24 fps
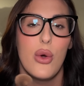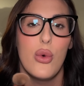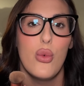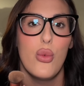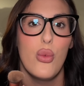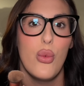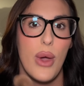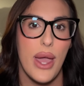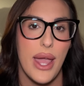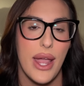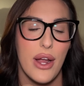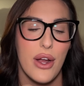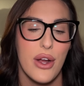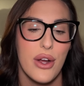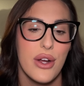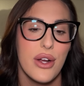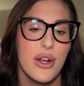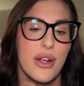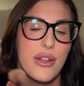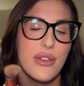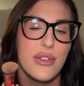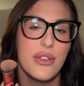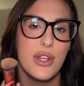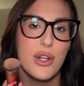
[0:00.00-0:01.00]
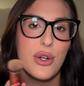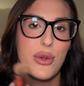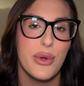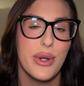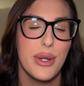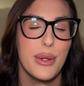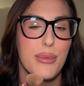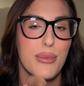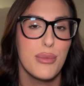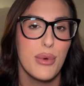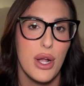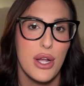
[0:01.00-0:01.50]
where the
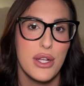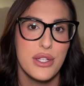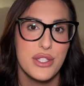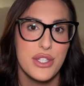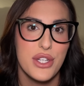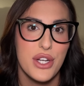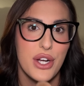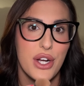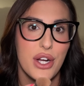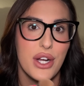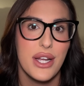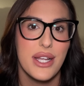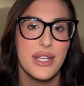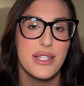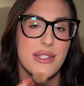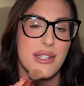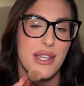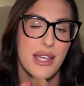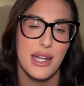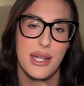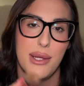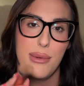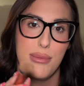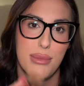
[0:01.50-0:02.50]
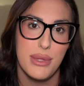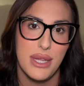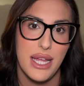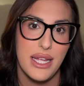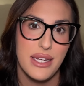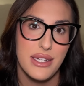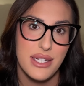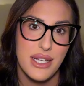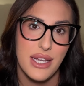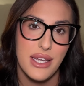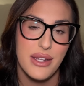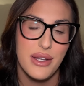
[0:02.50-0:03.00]
cream bronzer is getting
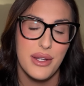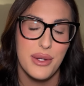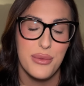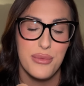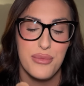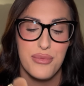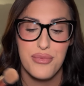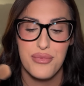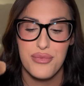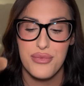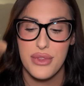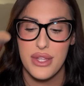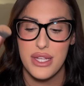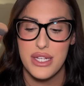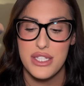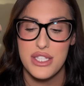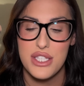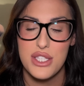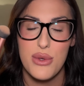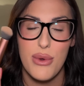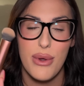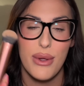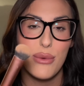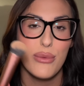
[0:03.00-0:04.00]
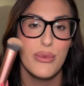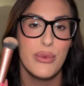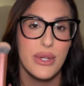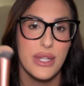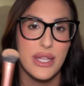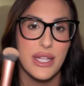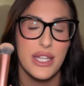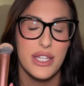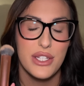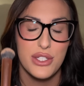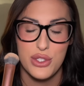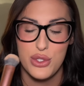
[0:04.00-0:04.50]
blended. So I
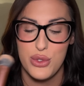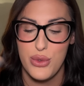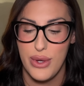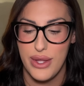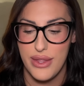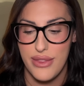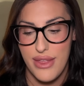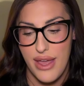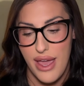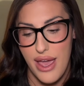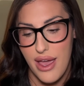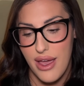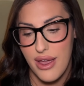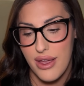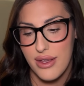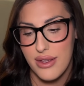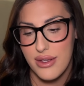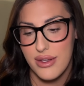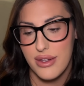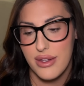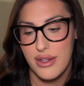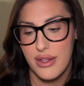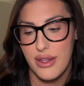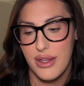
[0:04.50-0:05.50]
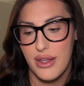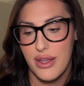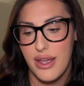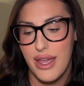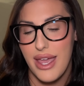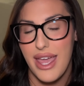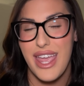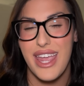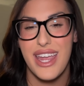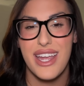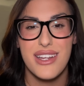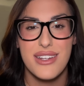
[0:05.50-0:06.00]
really enjoy that.
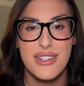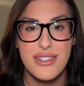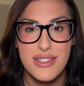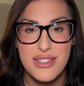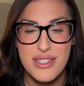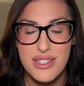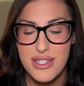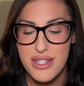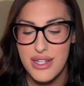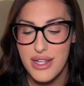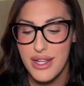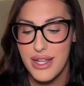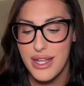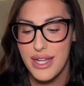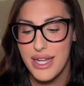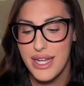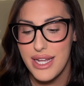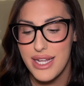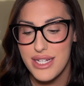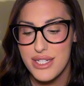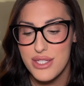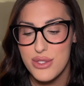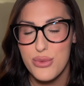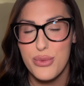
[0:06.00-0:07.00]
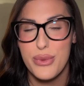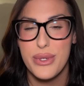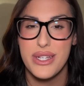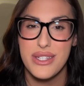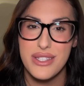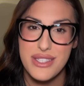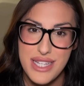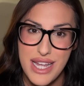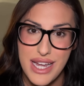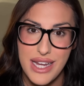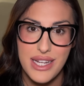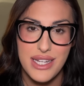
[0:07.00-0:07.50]
And it's Real
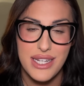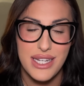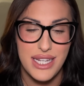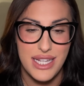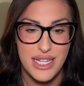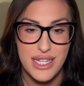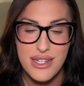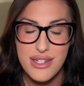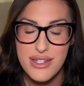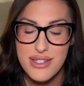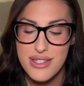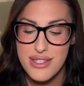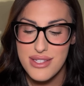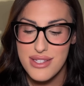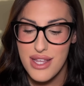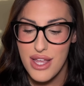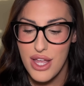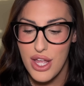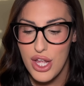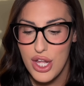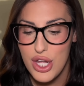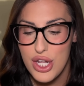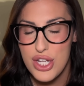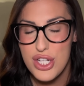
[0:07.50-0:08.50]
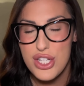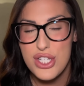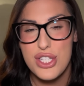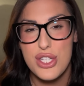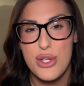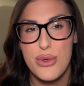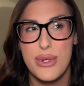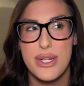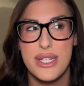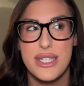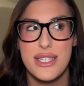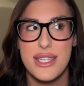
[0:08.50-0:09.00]
Techniques,
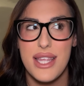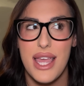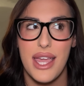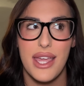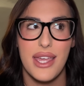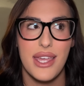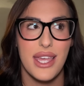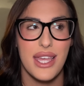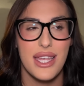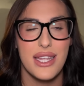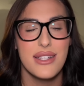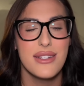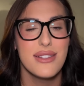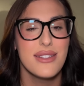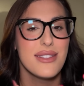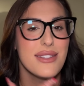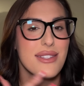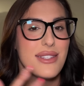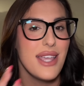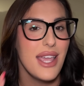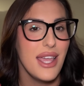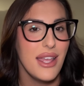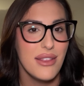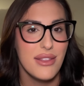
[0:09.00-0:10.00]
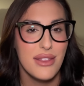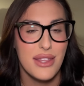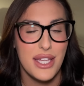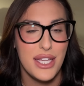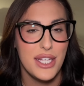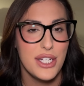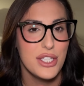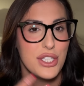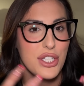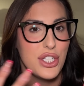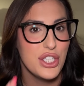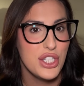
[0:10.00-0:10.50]
so it's like
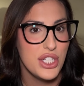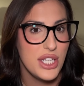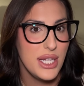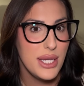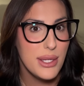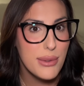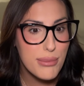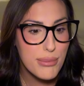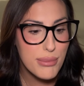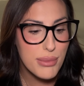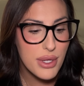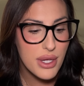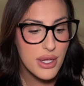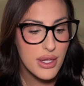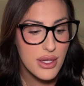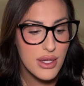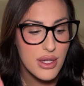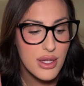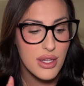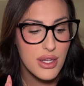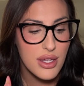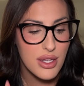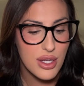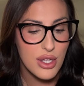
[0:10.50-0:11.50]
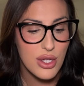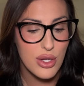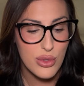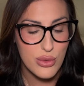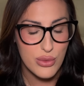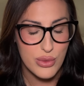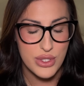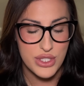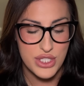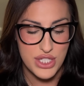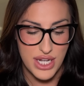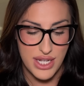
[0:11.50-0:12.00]
insanely cheap,
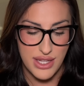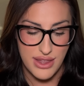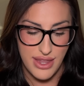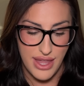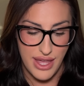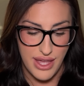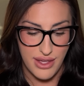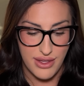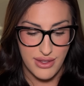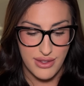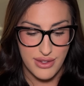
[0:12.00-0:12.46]
which I like.